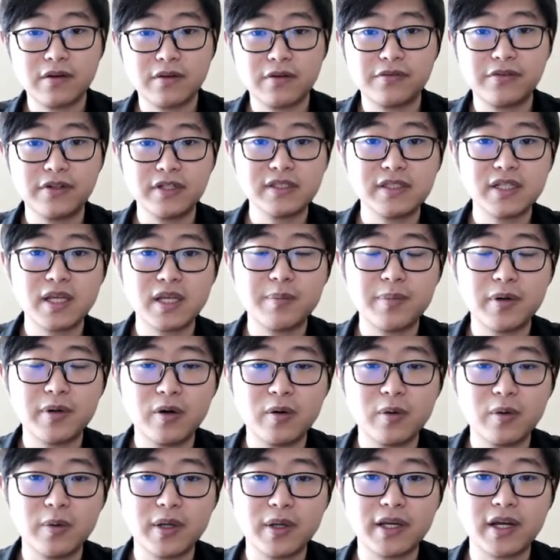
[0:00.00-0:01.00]
For
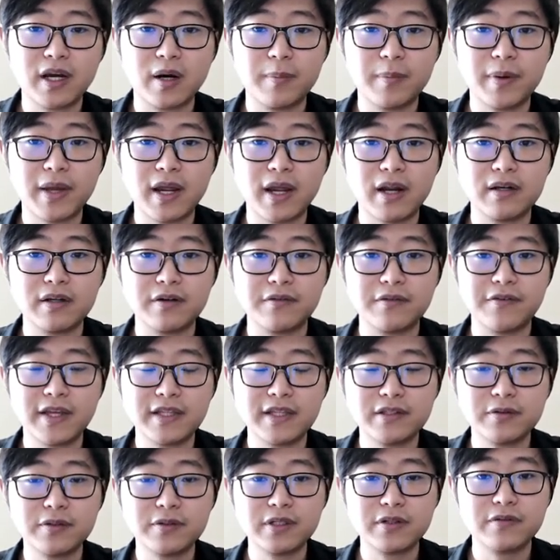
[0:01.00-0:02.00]
example, we compare the
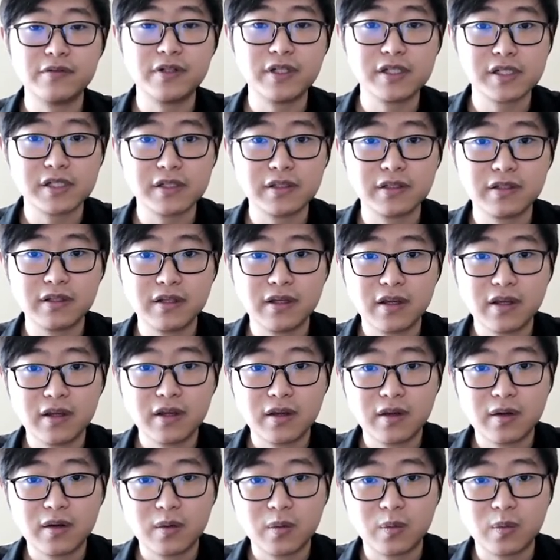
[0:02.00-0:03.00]
fine-tuning version
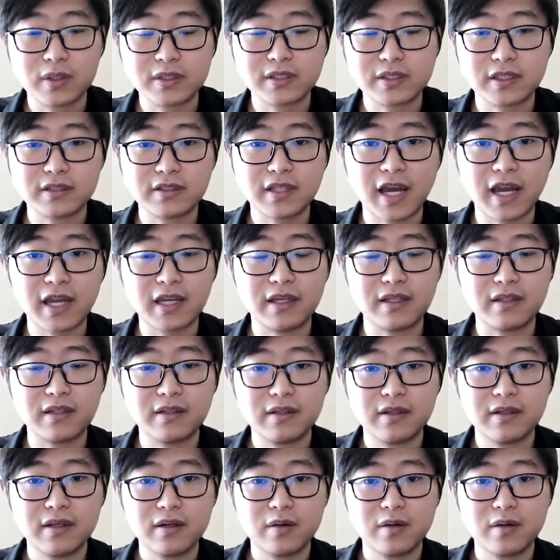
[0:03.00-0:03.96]
with the die-in.